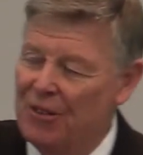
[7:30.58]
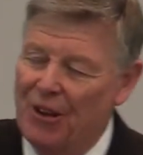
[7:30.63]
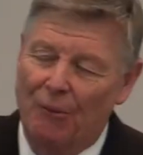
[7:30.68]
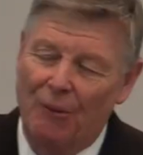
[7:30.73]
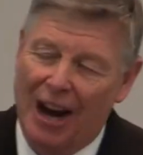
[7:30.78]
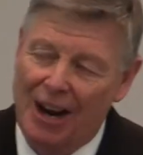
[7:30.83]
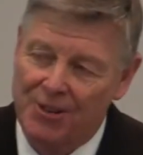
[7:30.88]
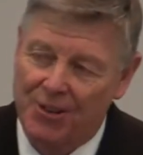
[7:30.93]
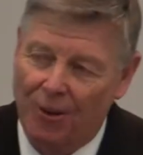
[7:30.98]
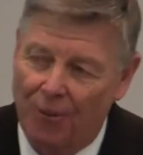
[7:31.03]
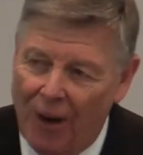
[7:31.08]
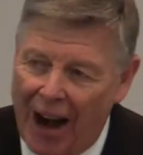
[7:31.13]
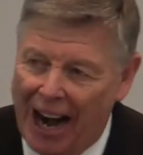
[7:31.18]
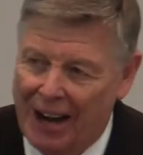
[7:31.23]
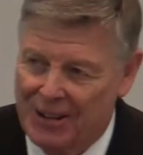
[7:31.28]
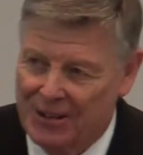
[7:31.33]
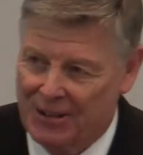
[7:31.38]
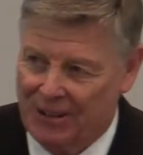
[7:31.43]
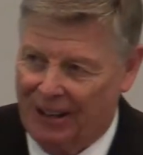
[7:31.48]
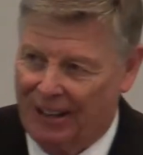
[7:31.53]
the
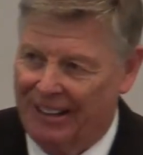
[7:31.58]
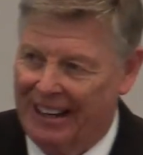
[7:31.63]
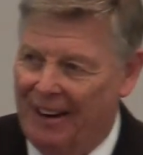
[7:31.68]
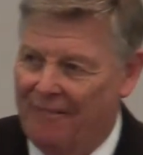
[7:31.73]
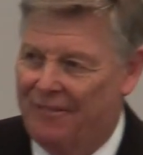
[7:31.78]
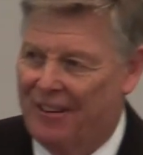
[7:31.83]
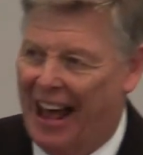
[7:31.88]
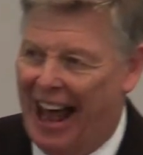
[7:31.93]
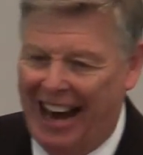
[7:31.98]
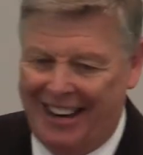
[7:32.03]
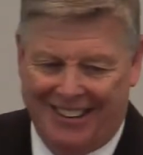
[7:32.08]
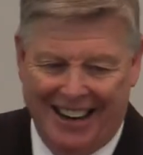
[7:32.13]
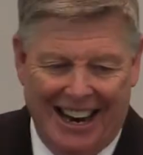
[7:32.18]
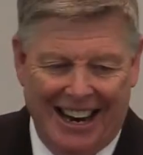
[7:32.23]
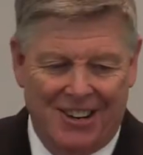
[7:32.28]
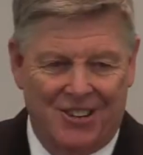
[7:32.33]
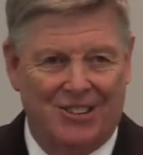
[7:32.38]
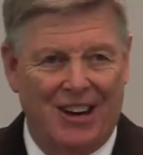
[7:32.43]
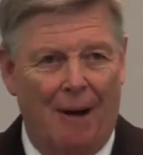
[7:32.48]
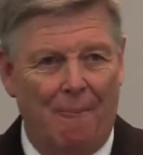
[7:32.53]
resurrection, if that's
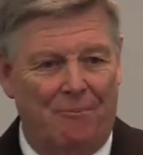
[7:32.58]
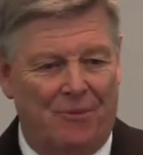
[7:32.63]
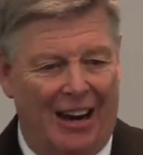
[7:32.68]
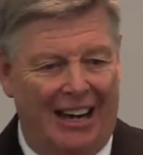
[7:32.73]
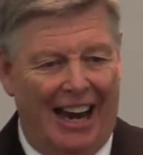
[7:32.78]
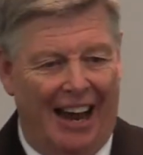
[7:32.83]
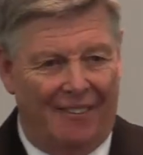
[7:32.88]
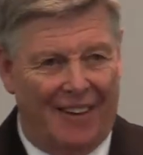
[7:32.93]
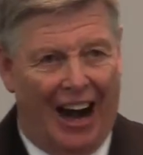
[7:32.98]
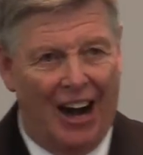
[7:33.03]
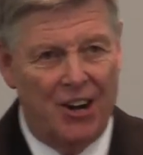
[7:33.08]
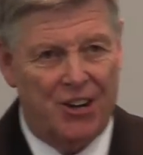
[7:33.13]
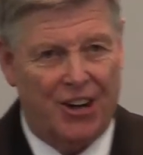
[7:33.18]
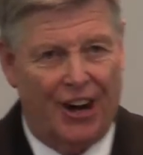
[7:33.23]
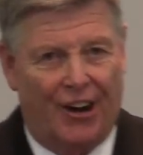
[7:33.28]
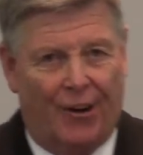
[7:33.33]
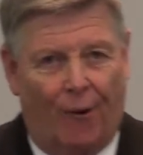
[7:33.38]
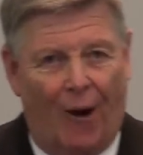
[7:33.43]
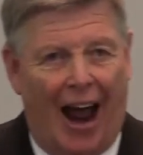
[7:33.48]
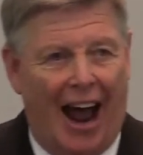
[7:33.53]
something, there's your
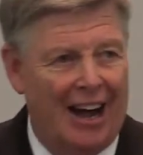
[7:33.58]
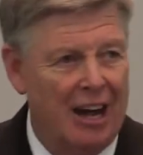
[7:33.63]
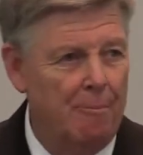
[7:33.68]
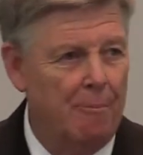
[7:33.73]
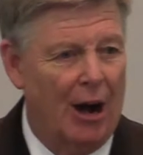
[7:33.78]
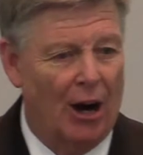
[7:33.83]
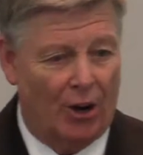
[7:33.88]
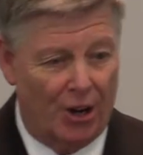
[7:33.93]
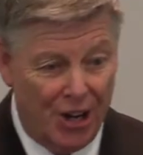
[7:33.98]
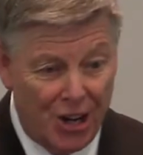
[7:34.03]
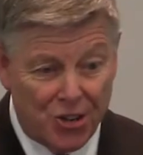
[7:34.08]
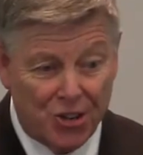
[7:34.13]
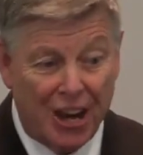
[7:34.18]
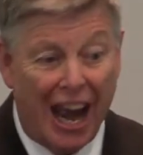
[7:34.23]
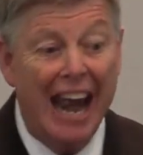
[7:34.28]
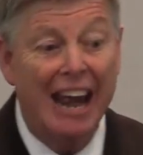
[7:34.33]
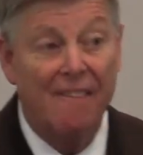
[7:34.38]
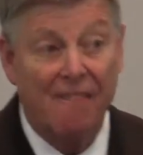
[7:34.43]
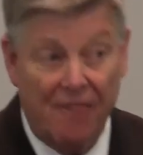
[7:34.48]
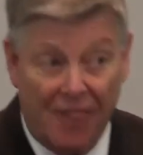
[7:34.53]
crowning miracle. Just
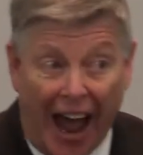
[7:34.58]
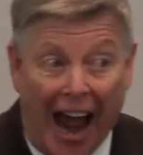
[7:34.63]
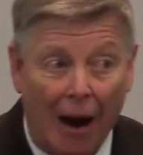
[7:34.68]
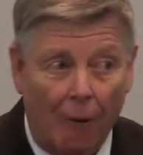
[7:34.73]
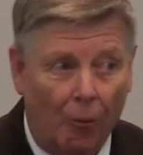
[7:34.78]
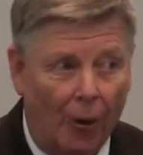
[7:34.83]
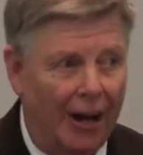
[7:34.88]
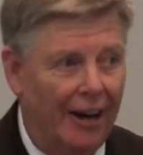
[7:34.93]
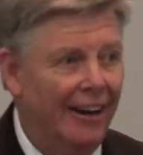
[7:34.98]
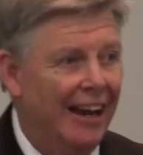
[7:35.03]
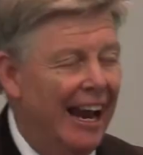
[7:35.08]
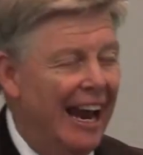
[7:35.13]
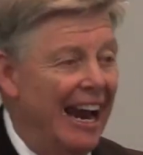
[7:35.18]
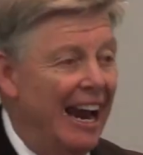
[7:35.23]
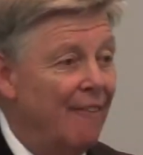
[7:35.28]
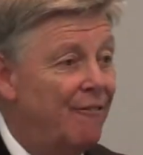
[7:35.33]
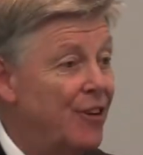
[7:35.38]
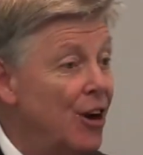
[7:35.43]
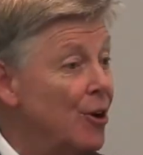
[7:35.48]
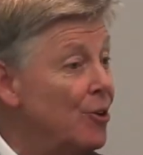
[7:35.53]
take that one.
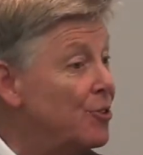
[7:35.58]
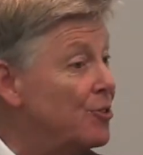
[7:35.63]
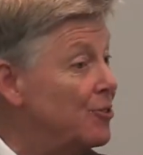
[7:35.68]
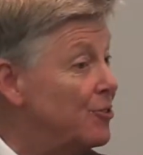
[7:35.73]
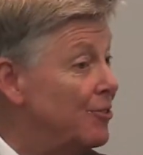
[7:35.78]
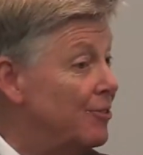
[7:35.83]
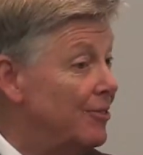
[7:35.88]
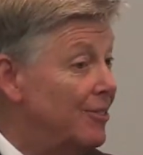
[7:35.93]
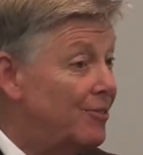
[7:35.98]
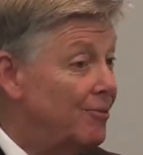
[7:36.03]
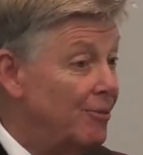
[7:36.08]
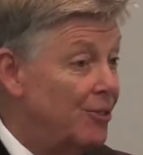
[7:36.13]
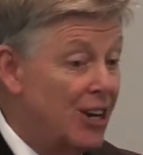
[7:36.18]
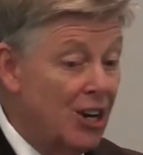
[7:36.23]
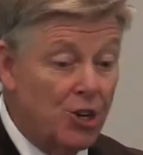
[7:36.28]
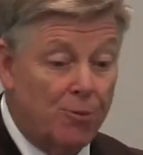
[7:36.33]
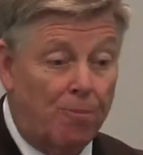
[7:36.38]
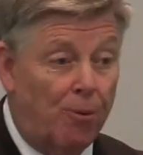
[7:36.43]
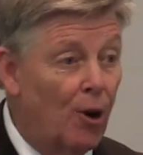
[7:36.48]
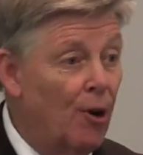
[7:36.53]
If you
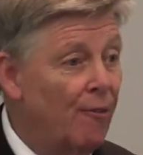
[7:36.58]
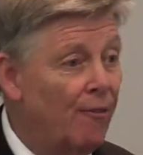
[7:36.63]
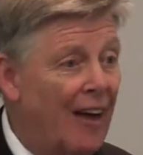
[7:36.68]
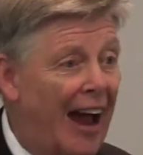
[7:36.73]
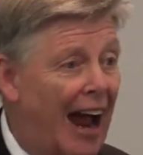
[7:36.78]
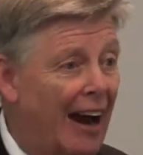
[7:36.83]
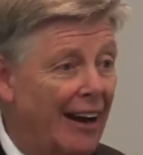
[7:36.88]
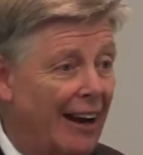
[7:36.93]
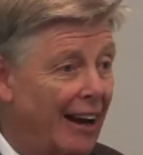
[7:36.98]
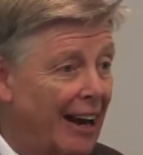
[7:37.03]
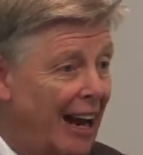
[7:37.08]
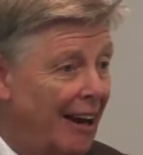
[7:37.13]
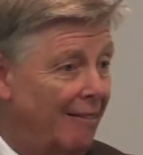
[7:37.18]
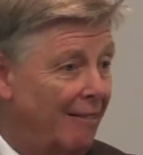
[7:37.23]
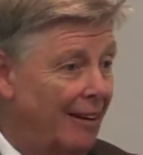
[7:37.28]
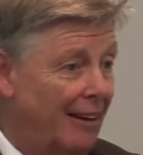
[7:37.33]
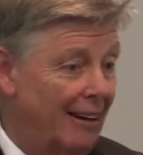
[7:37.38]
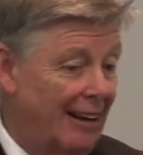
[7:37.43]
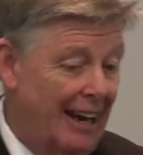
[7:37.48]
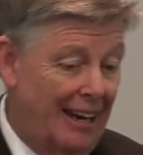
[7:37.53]
disprove that,
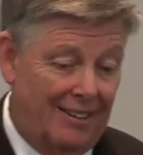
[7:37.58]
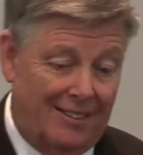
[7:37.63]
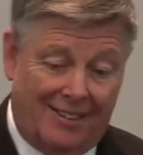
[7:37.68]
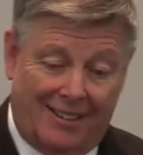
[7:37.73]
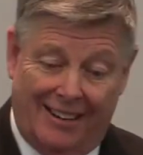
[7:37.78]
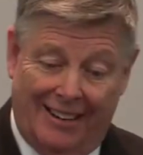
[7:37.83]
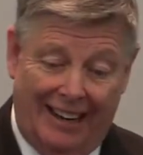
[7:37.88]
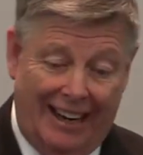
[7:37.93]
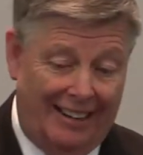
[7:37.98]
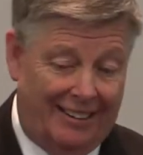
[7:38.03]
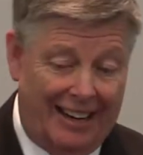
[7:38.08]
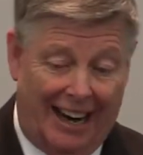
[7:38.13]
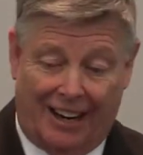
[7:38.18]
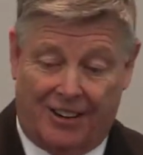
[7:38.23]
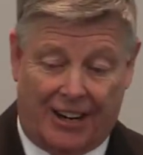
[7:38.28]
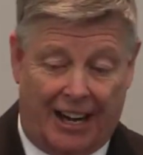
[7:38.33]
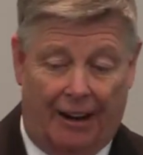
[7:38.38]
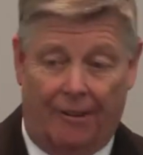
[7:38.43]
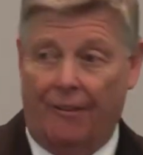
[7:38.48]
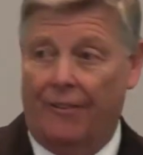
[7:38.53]
it, it takes
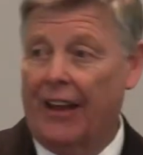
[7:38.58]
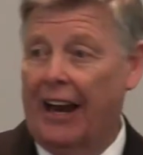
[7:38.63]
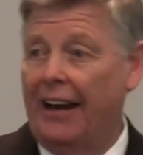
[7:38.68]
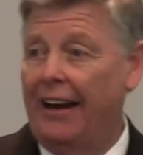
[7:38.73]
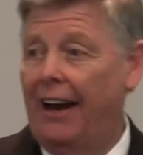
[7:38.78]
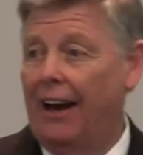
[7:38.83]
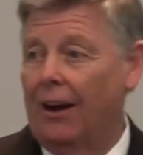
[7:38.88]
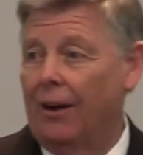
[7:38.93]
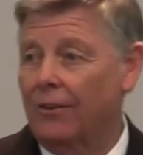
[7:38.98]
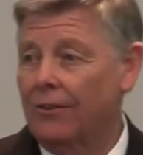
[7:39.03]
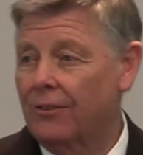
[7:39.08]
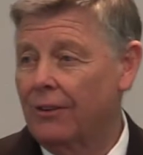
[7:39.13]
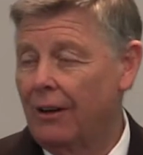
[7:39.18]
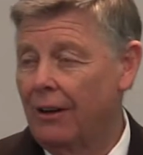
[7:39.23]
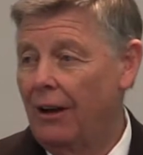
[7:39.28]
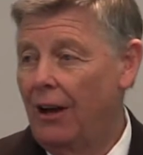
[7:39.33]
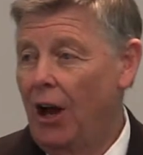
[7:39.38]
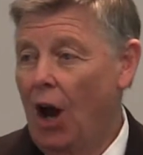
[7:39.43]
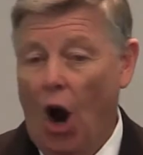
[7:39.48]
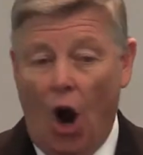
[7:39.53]
care of everything else.
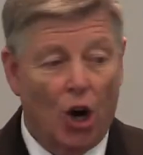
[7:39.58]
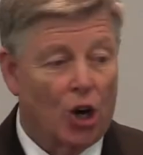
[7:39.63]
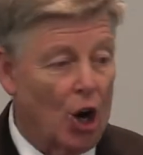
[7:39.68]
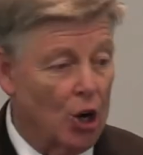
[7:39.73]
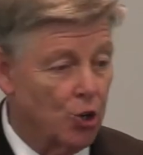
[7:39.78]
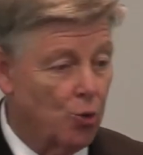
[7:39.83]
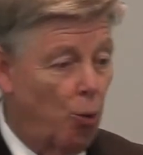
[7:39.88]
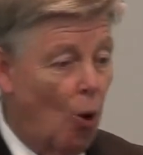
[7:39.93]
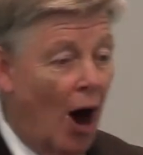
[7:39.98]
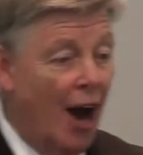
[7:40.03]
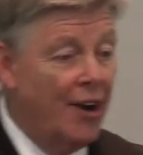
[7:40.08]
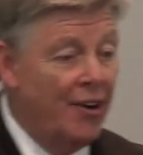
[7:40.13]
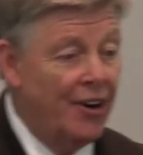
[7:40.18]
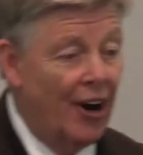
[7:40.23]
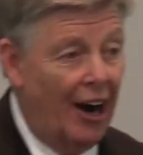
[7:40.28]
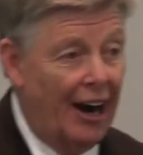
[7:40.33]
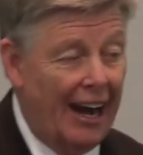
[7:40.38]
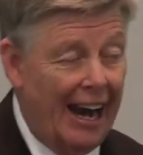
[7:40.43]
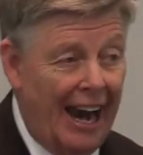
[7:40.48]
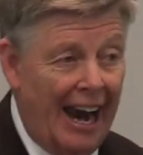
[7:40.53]
Because
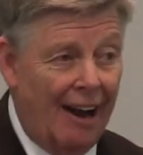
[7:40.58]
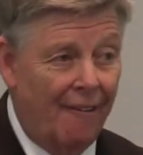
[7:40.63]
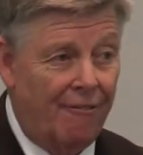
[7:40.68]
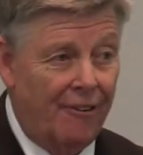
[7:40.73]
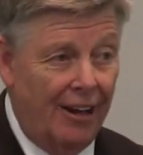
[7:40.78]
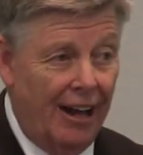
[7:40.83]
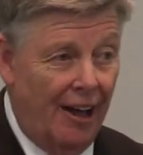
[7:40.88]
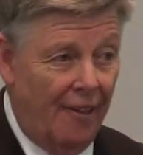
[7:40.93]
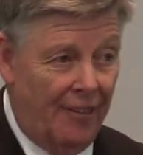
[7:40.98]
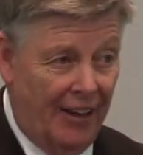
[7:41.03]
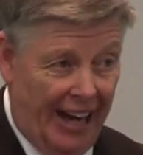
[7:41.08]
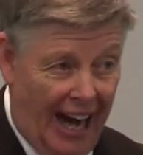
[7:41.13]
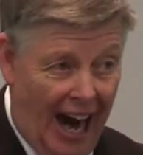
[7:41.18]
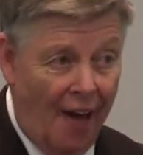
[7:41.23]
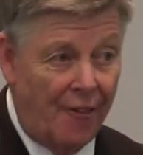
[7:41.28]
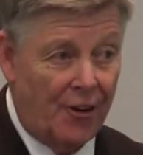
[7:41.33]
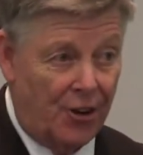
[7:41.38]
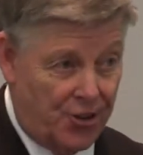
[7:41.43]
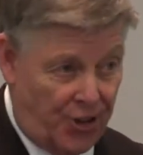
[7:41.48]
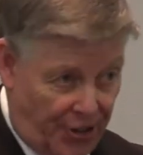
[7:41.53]
wonder if the
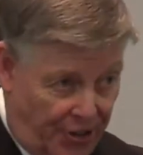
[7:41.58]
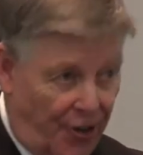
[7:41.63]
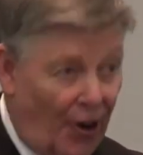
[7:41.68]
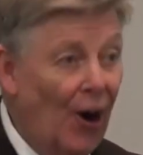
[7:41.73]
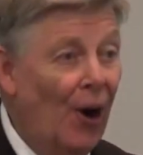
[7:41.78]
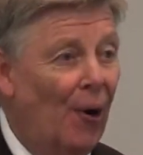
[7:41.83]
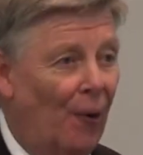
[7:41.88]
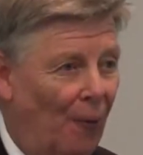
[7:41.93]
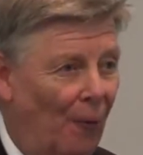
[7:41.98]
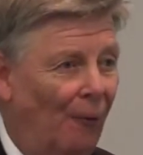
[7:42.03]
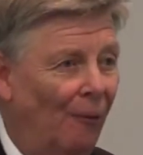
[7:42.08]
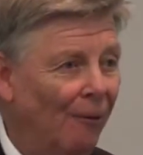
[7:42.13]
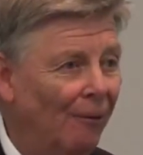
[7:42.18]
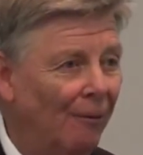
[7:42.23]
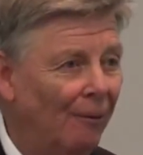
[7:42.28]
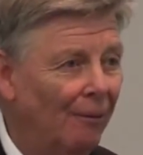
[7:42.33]
others are true.